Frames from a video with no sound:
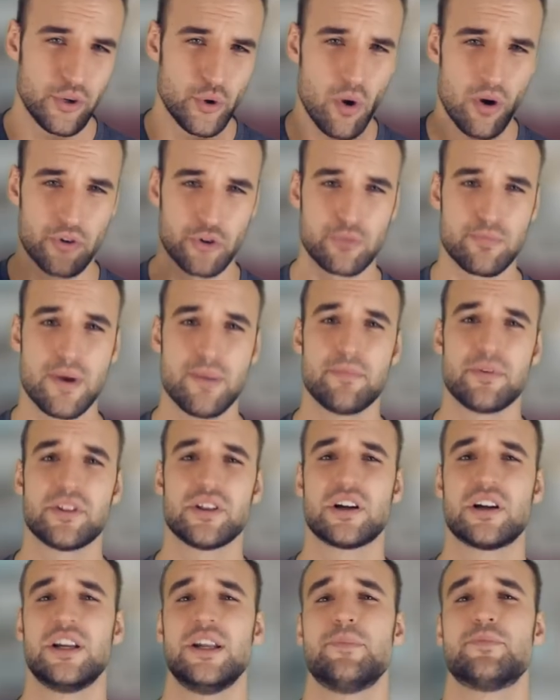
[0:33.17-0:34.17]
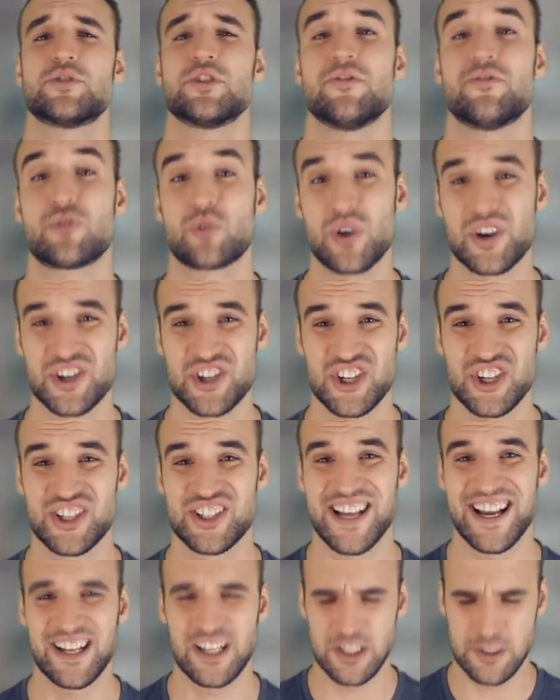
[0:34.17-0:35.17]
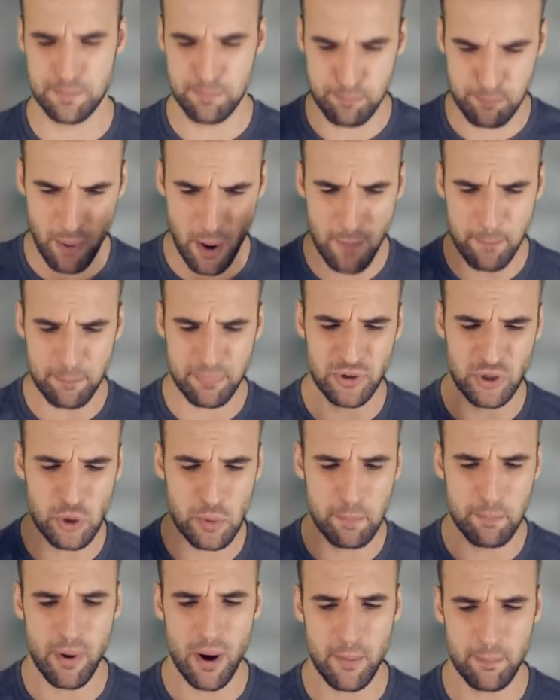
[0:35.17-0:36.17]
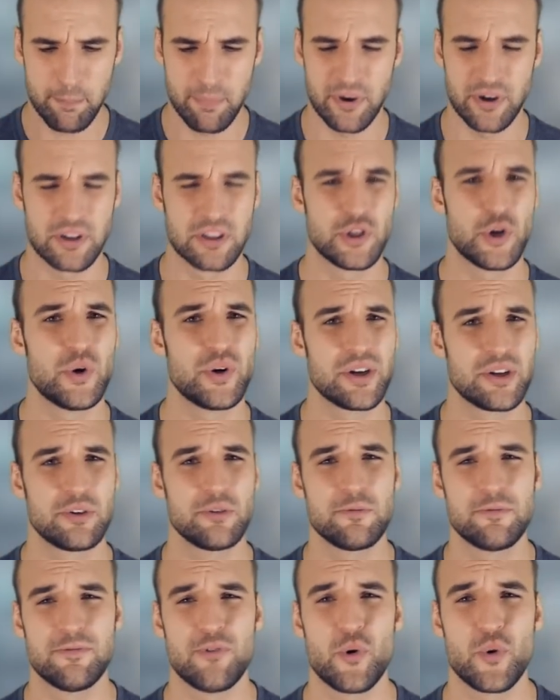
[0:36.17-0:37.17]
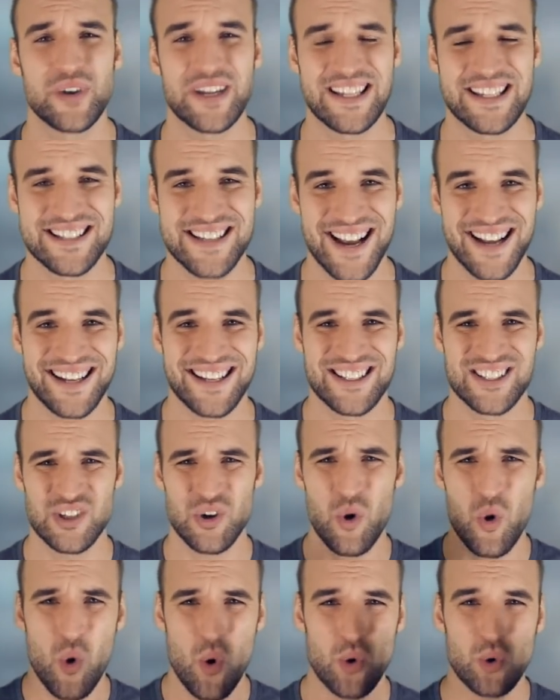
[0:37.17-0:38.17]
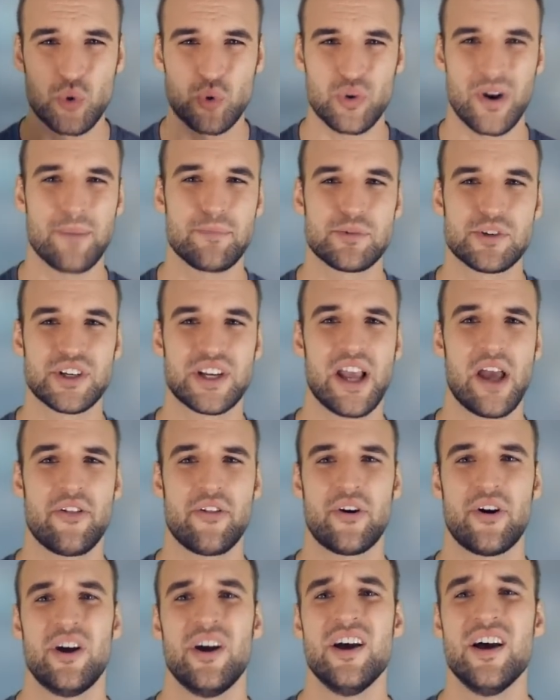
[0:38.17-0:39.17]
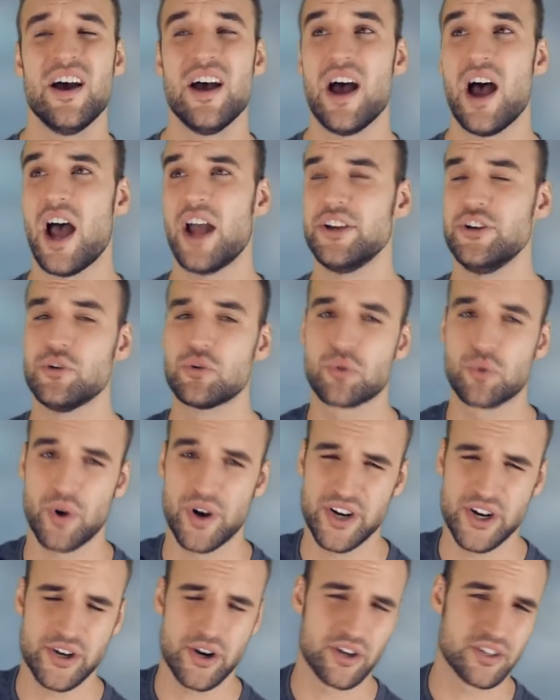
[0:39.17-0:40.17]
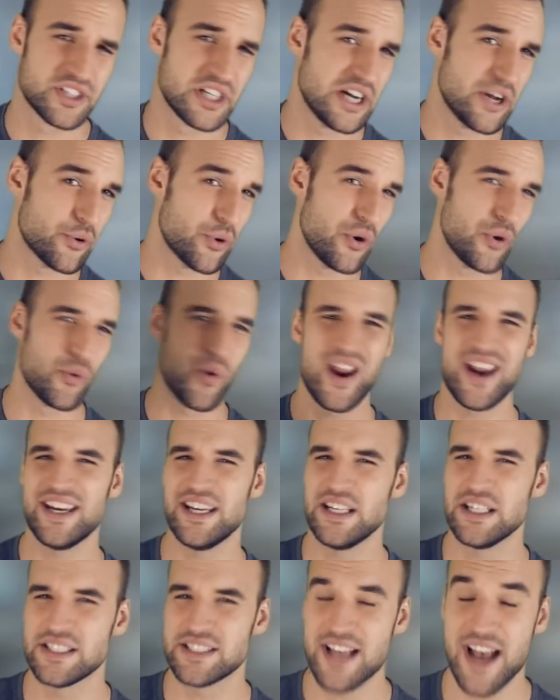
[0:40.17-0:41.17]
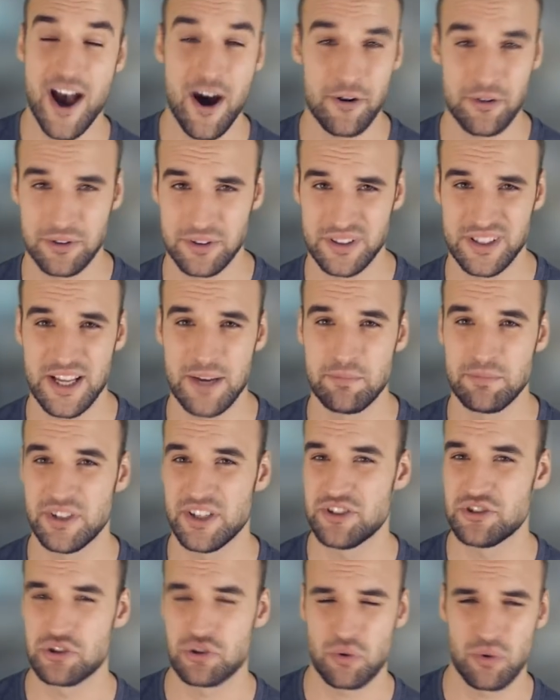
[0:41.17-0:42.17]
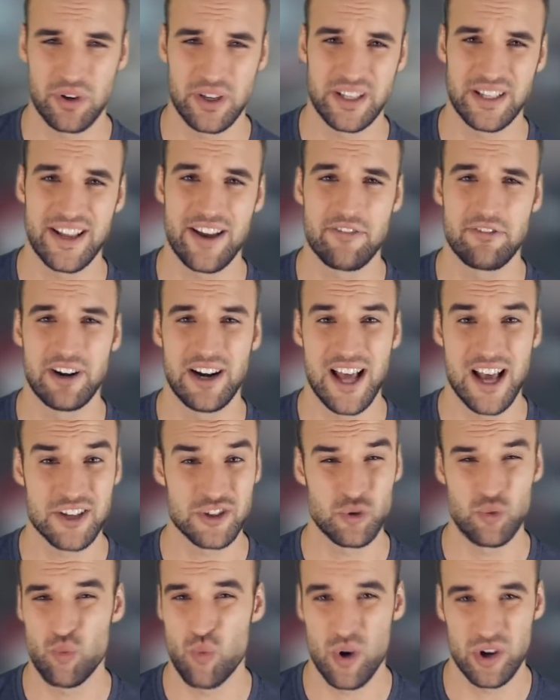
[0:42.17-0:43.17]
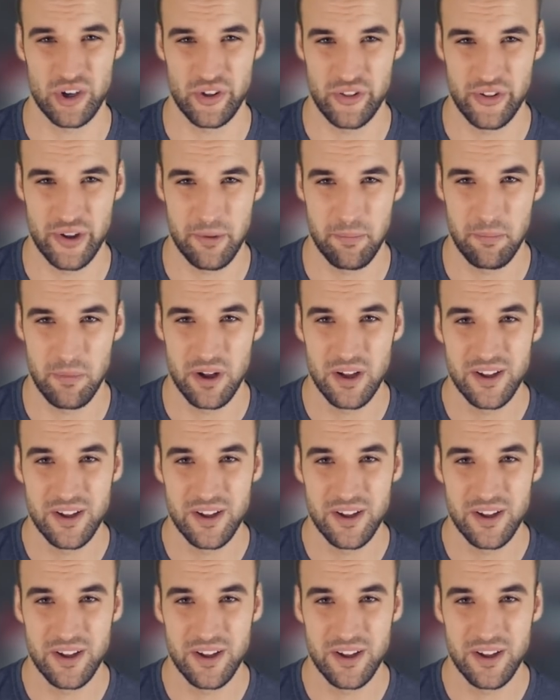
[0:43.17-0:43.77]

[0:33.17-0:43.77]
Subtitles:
You all remember the clips of Russian tanks bumper to bumper, 30 to 40 tanks all cramped together, and Ukrainian artillery raining down on them, destroying every last one of them.